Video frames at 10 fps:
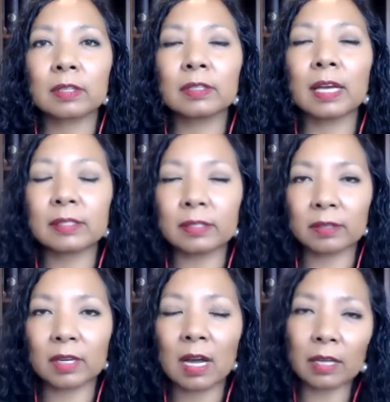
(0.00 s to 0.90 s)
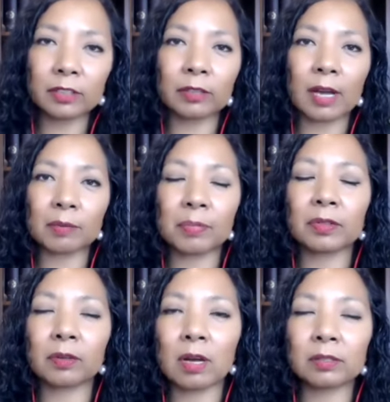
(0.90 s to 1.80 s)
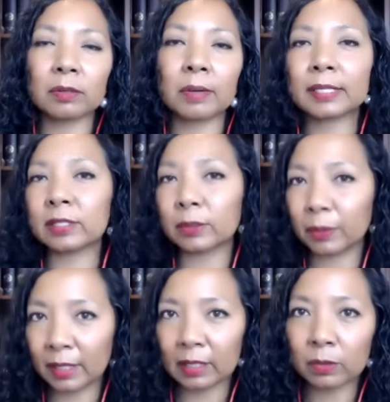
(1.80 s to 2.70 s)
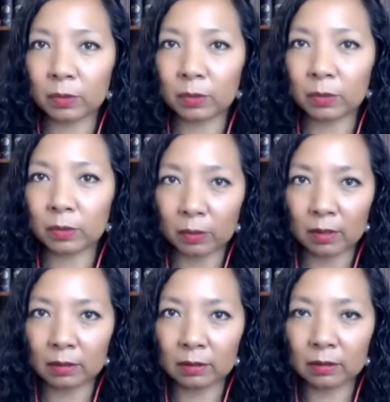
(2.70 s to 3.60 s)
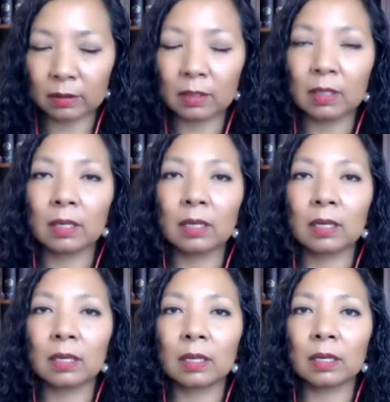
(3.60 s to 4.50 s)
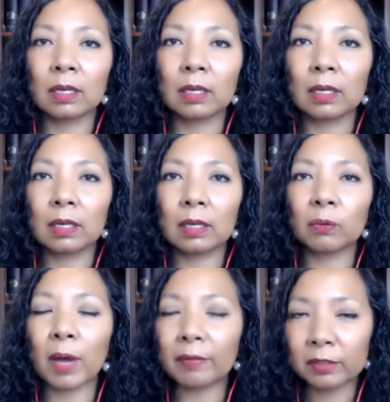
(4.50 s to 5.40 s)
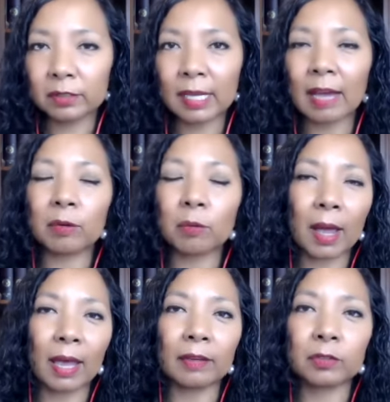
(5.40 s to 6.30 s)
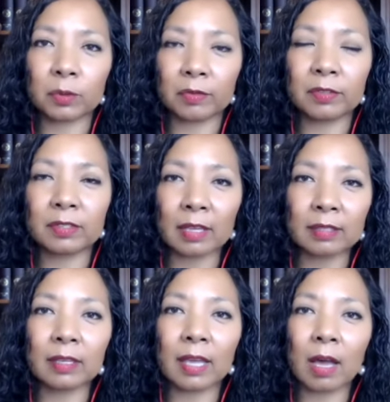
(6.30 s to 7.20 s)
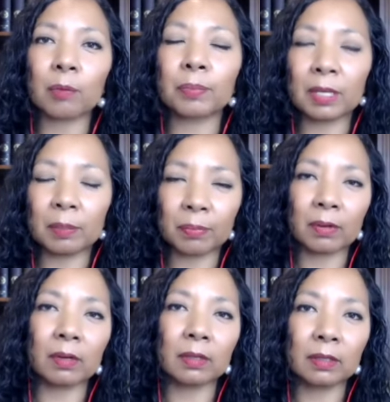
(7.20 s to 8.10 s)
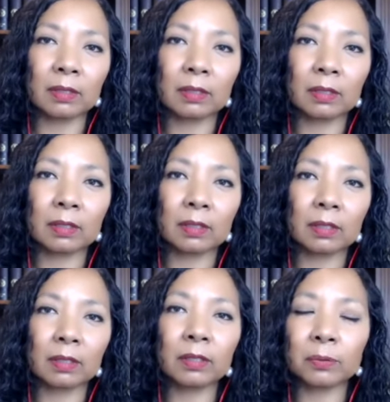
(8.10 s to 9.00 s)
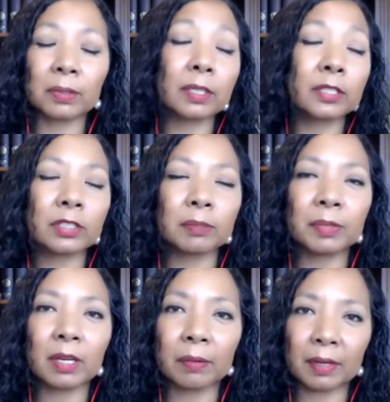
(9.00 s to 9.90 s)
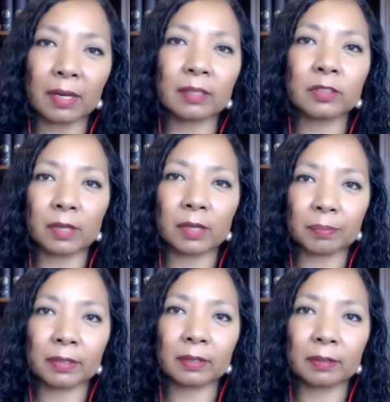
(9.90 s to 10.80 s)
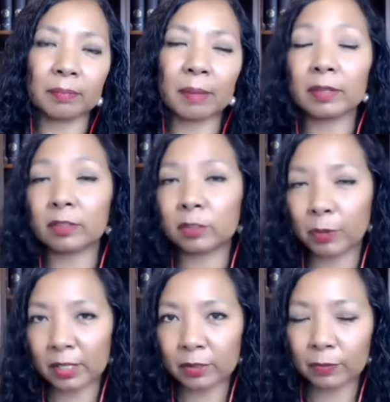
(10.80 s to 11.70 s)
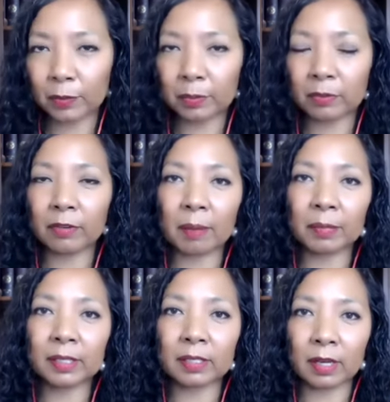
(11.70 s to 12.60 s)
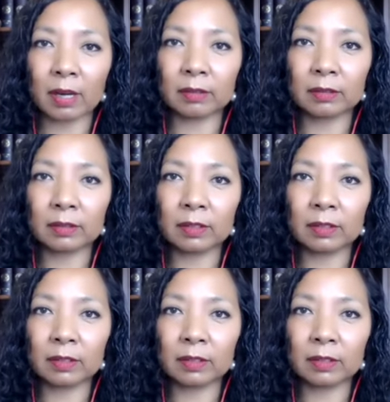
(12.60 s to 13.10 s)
yes, they're a contract, but they're also a screening tool. Waivers have a way of sort of sussing out people who really shouldn't be going on the trip. Maybe there's pressure from their family to go.